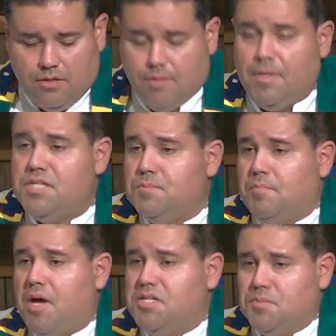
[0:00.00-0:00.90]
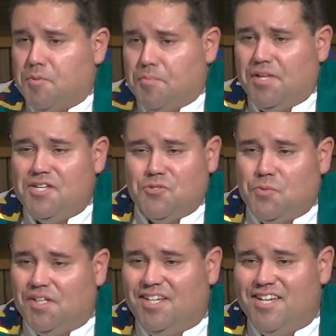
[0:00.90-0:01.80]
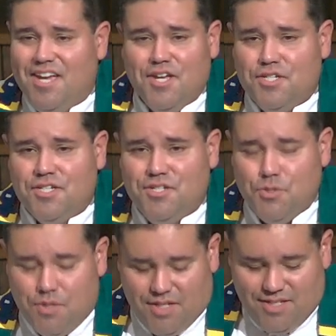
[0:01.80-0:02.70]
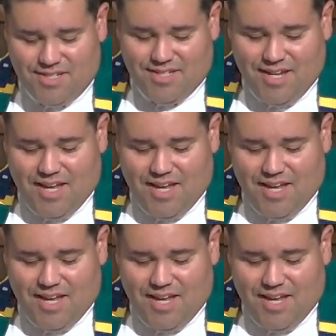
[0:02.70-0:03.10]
the best possible place really to do this.